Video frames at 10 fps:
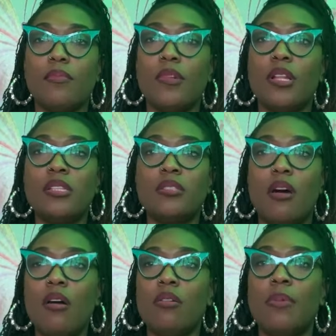Let's
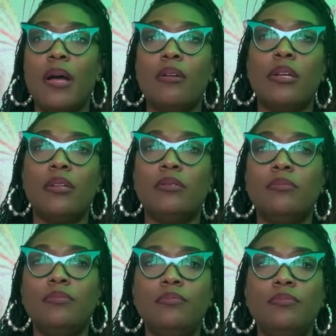talk about
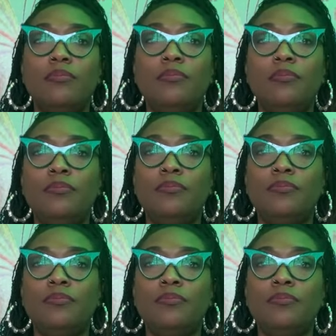it.